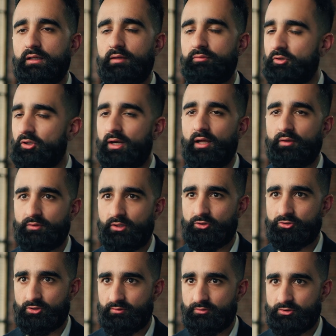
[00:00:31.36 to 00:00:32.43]
If you're a healthcare
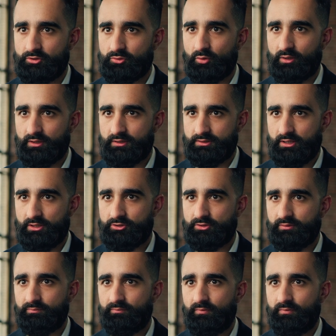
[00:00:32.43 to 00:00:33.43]
services organization,